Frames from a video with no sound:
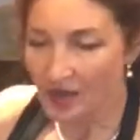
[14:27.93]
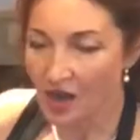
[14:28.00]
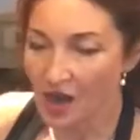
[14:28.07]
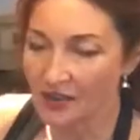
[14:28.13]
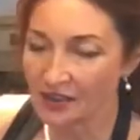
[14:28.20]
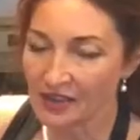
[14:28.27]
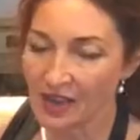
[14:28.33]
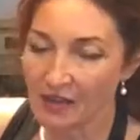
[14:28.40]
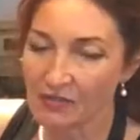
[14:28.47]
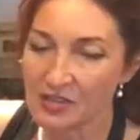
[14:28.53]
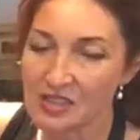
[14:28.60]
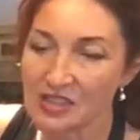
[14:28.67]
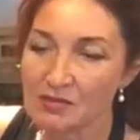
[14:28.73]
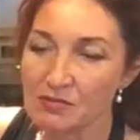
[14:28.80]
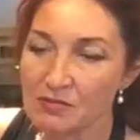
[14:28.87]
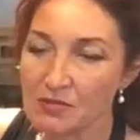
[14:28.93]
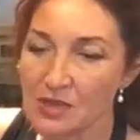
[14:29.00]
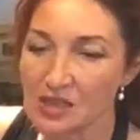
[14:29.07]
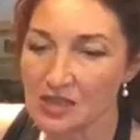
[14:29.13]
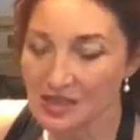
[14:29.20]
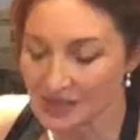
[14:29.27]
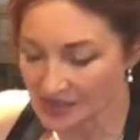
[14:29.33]
god! And I have this
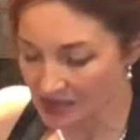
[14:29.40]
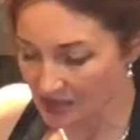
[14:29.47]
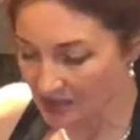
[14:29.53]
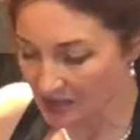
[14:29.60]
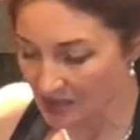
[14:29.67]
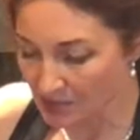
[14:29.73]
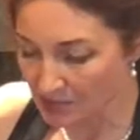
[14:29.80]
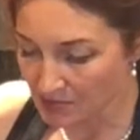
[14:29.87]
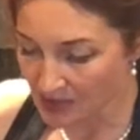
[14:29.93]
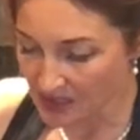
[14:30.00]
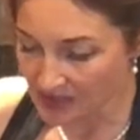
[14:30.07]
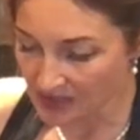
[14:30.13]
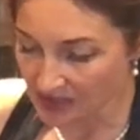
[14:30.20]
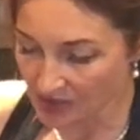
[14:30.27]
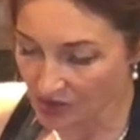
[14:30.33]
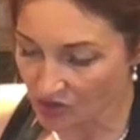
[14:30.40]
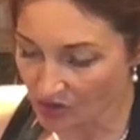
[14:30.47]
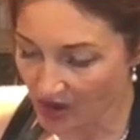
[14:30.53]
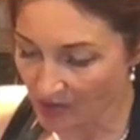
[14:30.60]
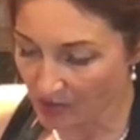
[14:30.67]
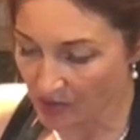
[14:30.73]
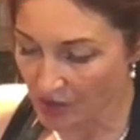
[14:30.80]
amazing
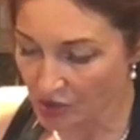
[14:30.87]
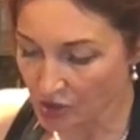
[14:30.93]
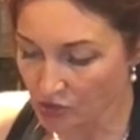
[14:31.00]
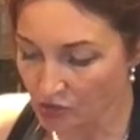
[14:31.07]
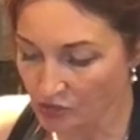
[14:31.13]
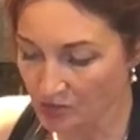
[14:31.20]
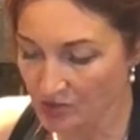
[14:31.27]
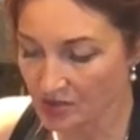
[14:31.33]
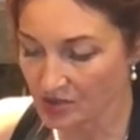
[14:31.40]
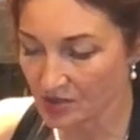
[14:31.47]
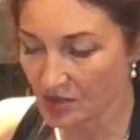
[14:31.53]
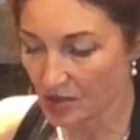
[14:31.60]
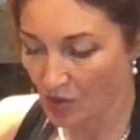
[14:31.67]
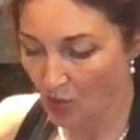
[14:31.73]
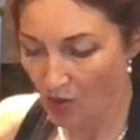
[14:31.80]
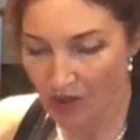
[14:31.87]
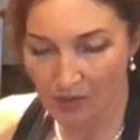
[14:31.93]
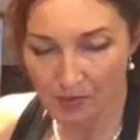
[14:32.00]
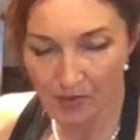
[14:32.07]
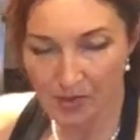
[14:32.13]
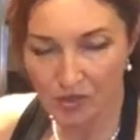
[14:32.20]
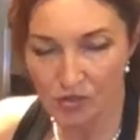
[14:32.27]
dry mushrooms,
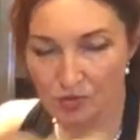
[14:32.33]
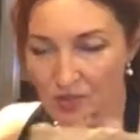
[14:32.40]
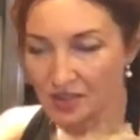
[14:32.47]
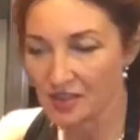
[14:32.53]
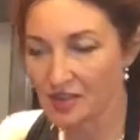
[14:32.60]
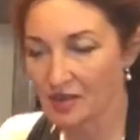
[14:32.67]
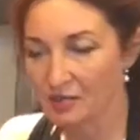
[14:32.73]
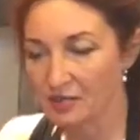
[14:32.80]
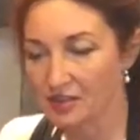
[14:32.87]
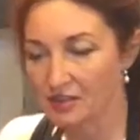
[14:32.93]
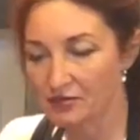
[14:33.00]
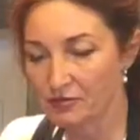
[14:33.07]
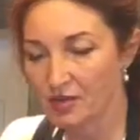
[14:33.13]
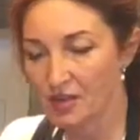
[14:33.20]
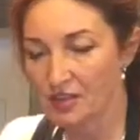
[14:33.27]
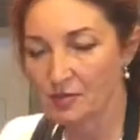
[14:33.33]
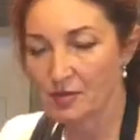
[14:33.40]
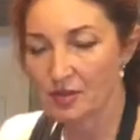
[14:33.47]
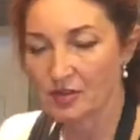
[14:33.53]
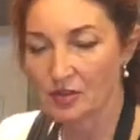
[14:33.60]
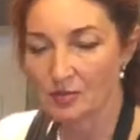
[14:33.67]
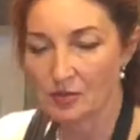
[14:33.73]
wild mushrooms, and I completely forgot
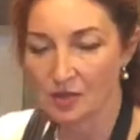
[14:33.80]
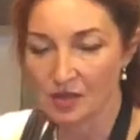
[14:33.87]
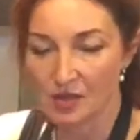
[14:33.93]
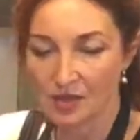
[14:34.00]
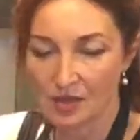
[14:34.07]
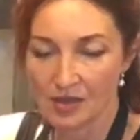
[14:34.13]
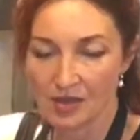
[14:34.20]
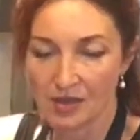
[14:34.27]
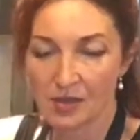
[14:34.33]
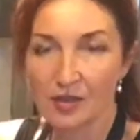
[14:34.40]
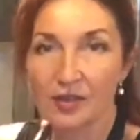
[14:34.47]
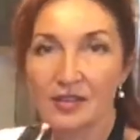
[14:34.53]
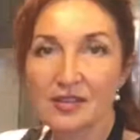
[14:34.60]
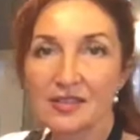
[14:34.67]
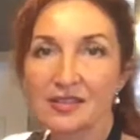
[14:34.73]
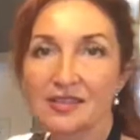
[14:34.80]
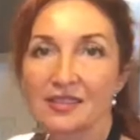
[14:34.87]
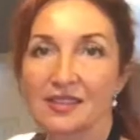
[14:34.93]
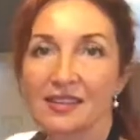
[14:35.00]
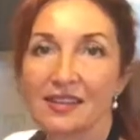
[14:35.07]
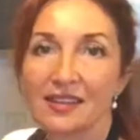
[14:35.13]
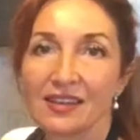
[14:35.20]
about them. Look at this.
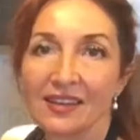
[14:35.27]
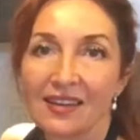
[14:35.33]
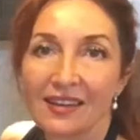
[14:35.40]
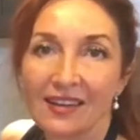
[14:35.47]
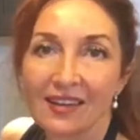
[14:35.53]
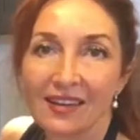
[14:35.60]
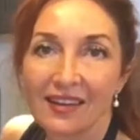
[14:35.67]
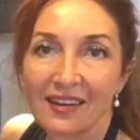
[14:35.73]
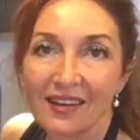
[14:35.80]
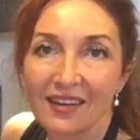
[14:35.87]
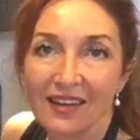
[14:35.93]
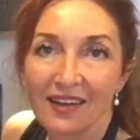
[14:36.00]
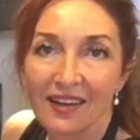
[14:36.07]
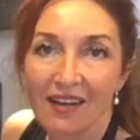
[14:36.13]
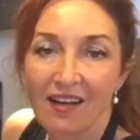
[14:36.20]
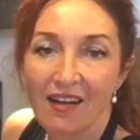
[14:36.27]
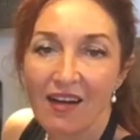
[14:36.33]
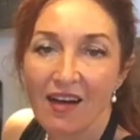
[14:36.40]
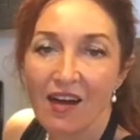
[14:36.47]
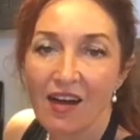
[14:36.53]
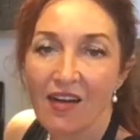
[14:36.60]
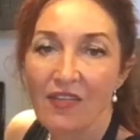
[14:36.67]

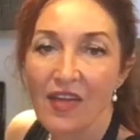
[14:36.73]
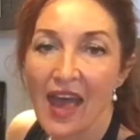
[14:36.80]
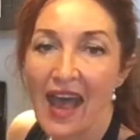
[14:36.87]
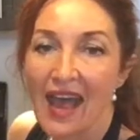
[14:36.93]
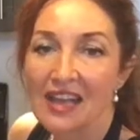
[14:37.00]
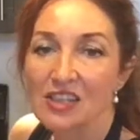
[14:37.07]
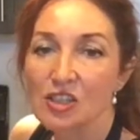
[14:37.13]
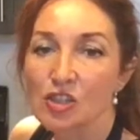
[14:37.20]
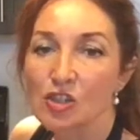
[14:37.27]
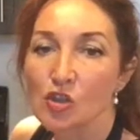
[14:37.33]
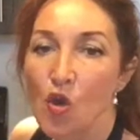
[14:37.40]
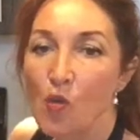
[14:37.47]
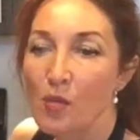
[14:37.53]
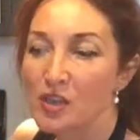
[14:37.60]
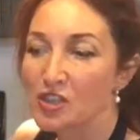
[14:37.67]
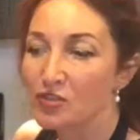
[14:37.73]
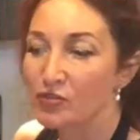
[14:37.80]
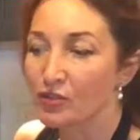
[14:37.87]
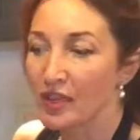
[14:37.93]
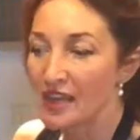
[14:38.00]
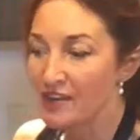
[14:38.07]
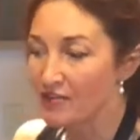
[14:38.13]
Oh, that has so much
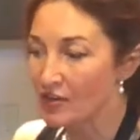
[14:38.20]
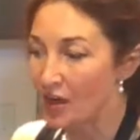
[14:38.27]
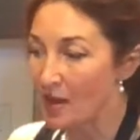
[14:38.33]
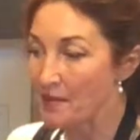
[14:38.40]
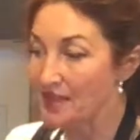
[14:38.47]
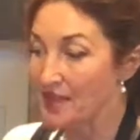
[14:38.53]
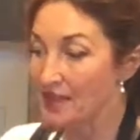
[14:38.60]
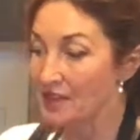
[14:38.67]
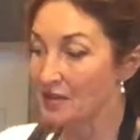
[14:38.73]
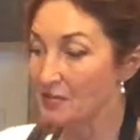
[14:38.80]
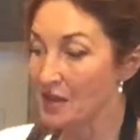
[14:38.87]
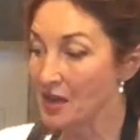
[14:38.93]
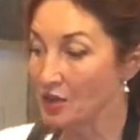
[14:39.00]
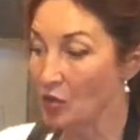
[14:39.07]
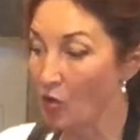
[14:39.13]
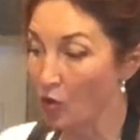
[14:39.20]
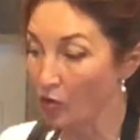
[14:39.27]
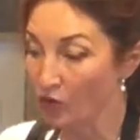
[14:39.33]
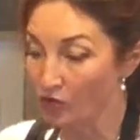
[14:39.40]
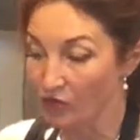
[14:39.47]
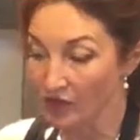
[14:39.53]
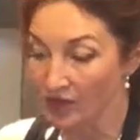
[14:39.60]
flavor. I mean, I can make the
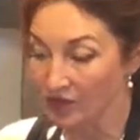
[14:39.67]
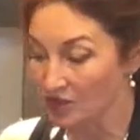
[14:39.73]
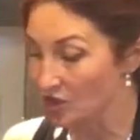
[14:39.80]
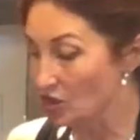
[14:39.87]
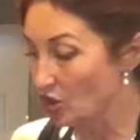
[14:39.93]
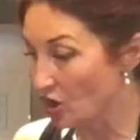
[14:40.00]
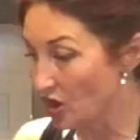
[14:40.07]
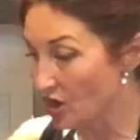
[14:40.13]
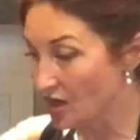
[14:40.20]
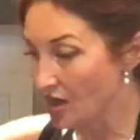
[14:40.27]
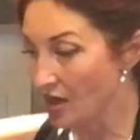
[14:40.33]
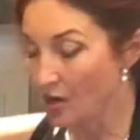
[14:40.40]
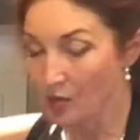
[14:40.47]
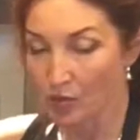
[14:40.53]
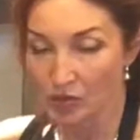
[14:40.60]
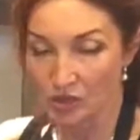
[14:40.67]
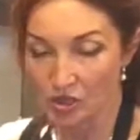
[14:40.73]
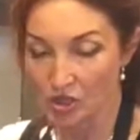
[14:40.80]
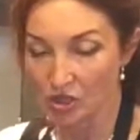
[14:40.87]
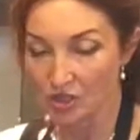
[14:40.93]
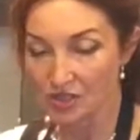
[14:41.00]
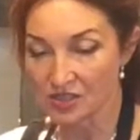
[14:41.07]
whole vegan jar with
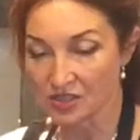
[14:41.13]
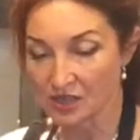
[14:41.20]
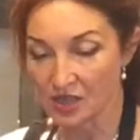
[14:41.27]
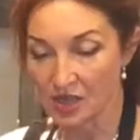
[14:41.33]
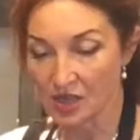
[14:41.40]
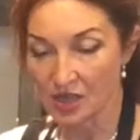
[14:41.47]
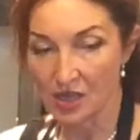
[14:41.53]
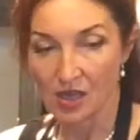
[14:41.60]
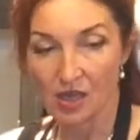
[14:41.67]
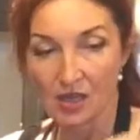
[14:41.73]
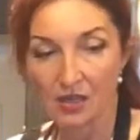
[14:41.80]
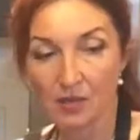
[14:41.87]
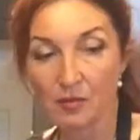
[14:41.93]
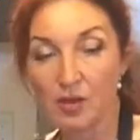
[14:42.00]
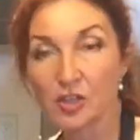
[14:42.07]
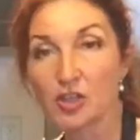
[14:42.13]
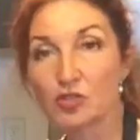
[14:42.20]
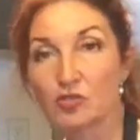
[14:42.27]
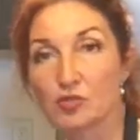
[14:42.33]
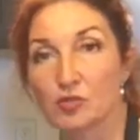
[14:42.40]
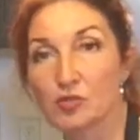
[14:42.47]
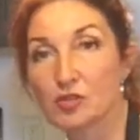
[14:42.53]
just the
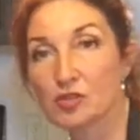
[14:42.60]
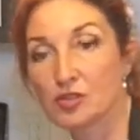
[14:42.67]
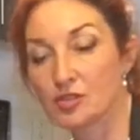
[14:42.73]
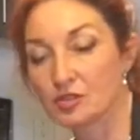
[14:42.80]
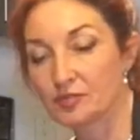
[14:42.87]
mushrooms.